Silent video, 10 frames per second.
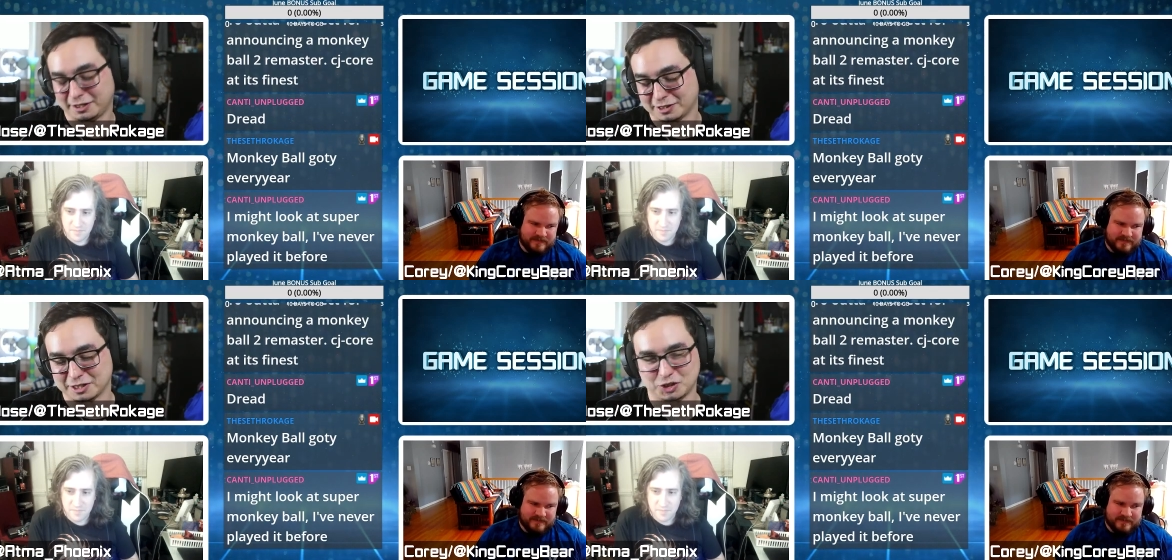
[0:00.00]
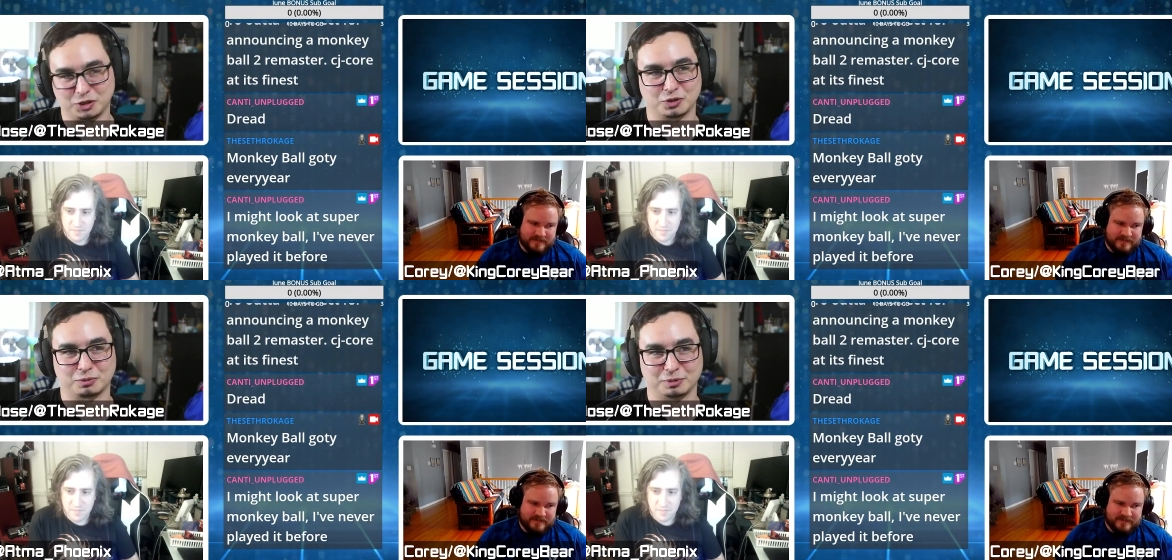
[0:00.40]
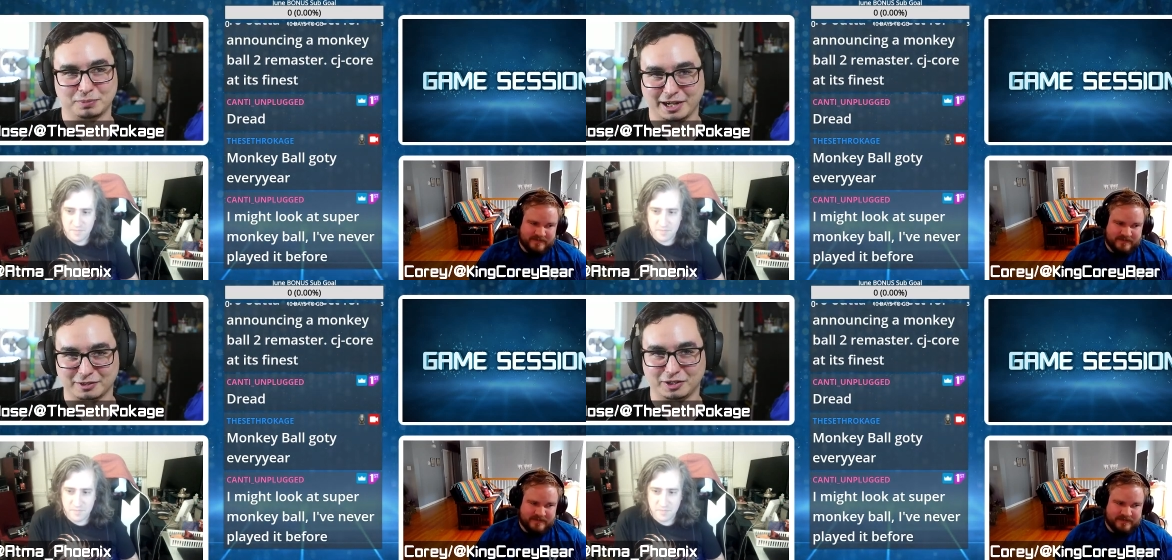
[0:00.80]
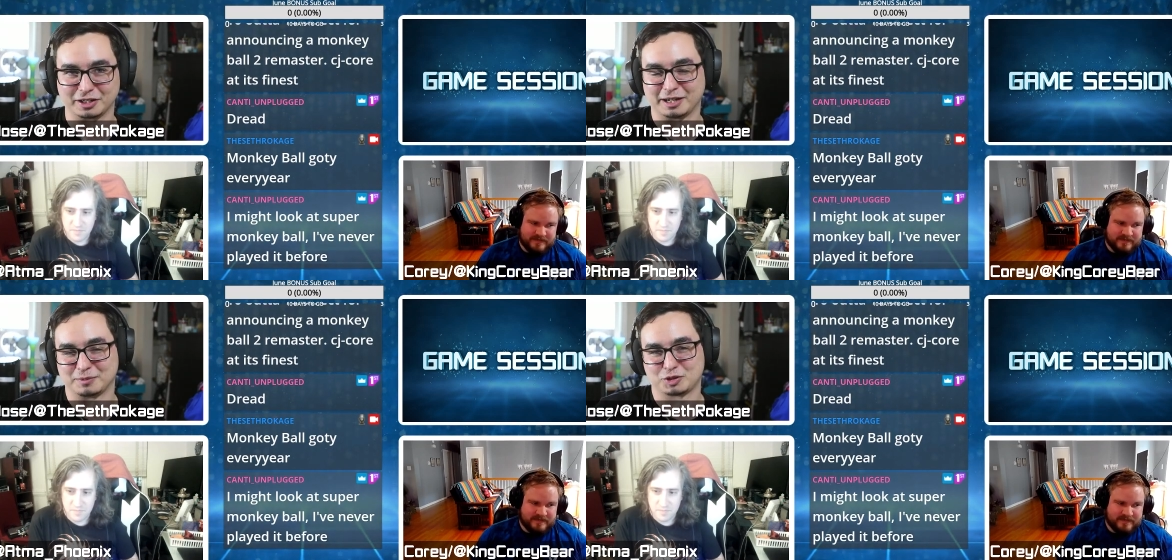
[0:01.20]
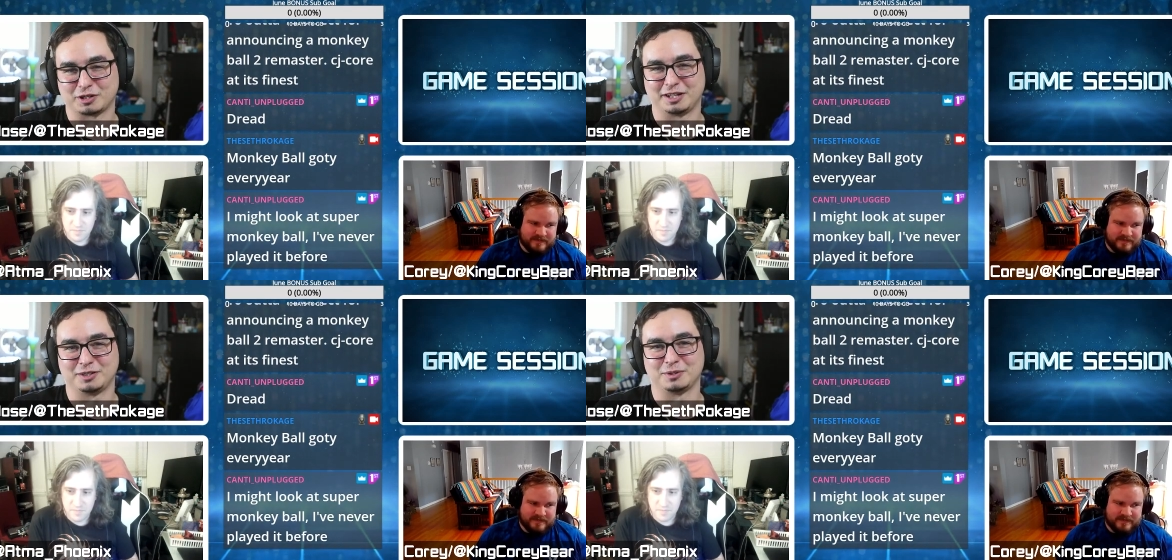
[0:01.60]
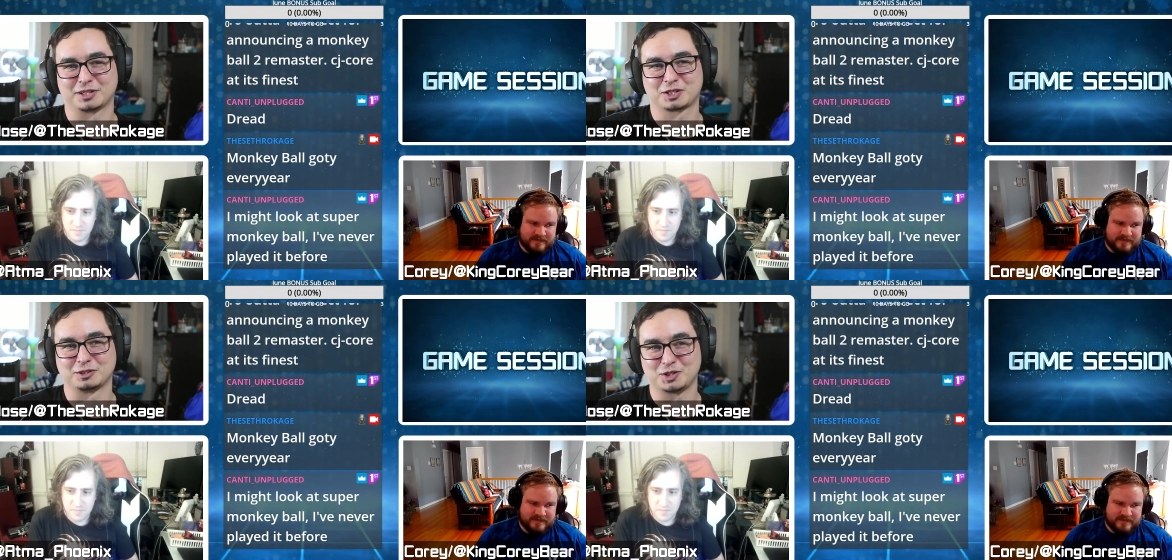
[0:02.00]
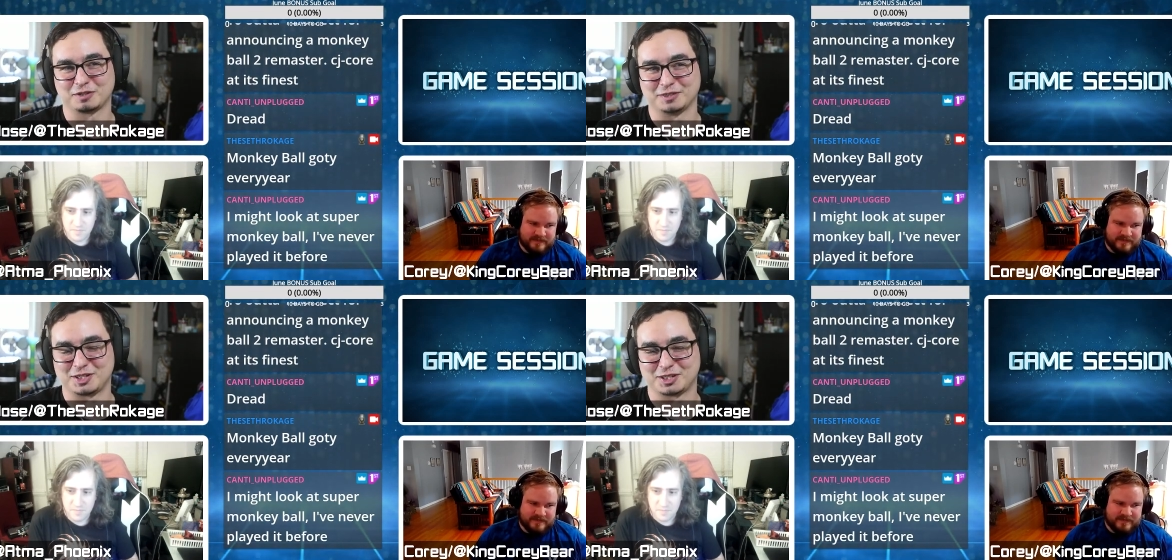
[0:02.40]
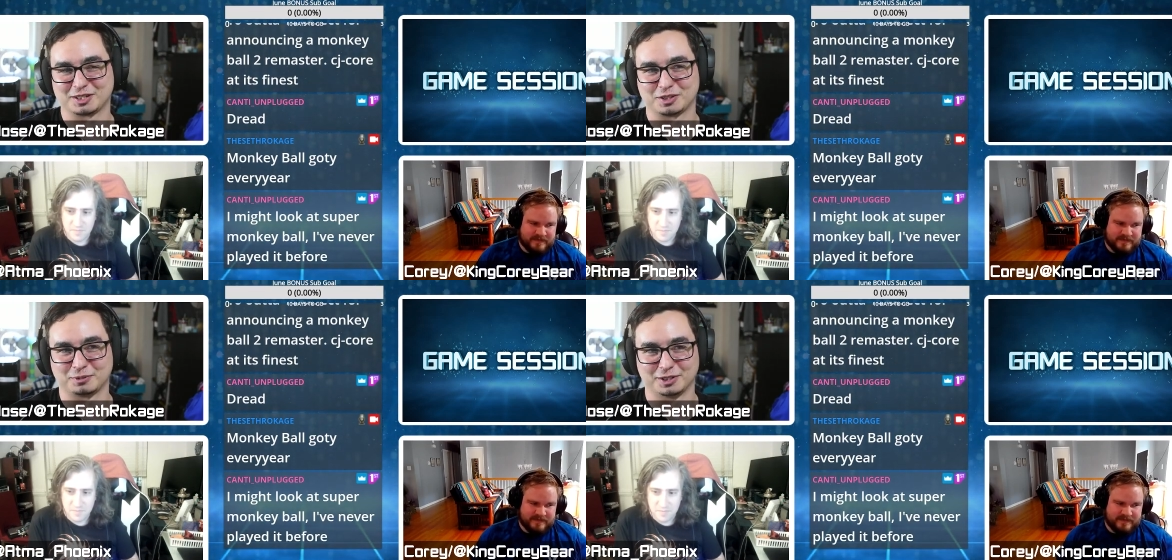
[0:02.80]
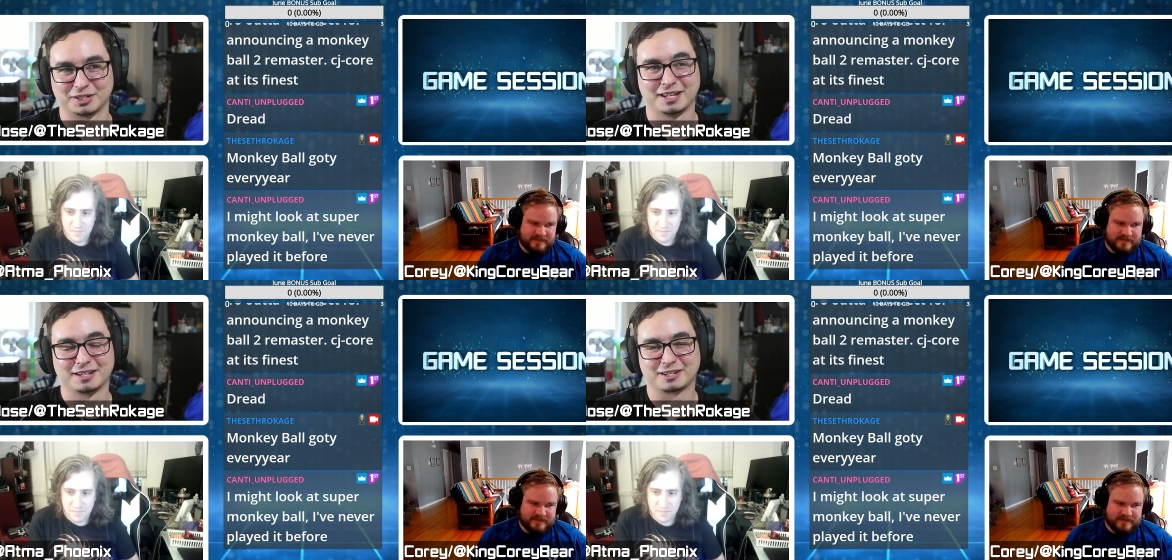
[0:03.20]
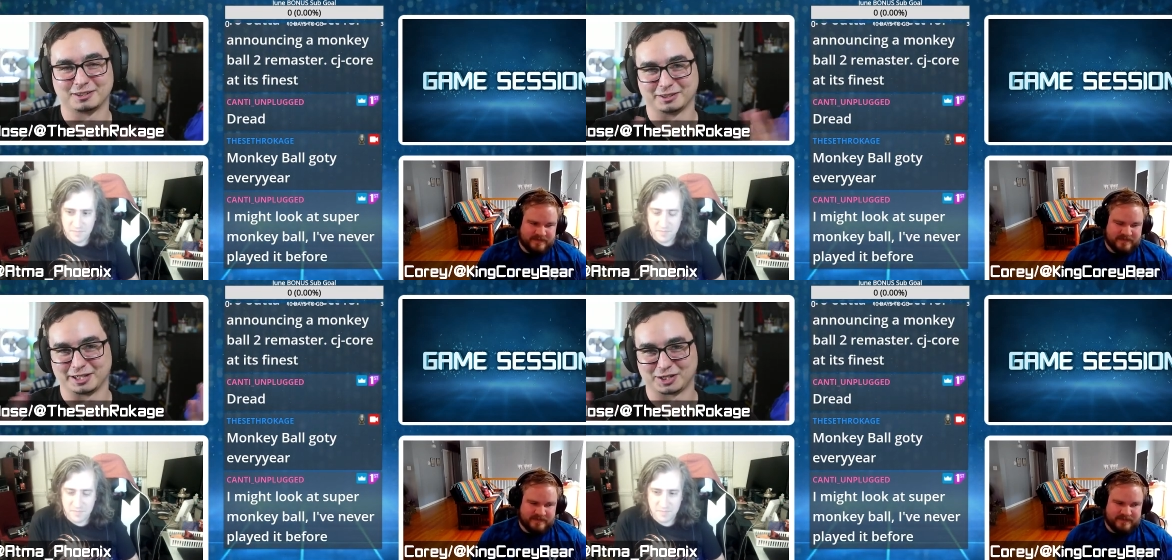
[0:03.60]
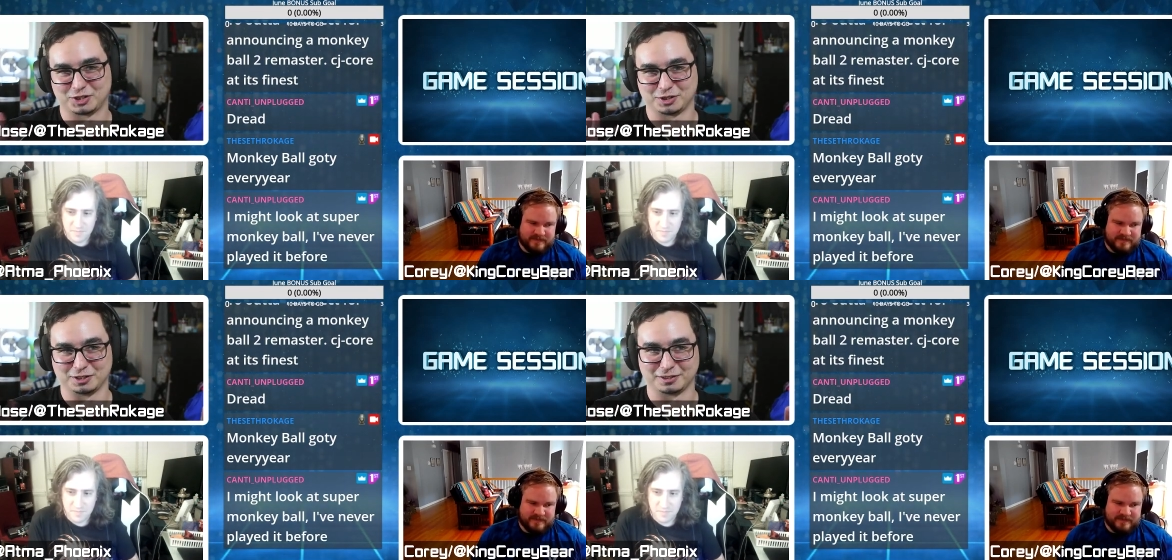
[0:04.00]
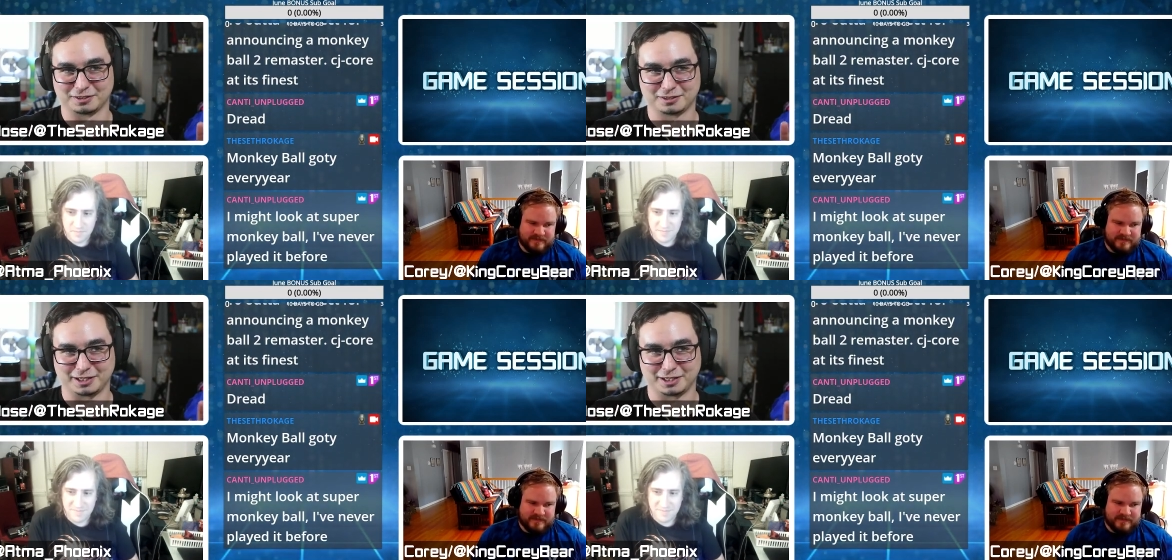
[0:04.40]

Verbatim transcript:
Speaker 1: not to use the word backlog. I'm trying to exclusively stick to the word collection.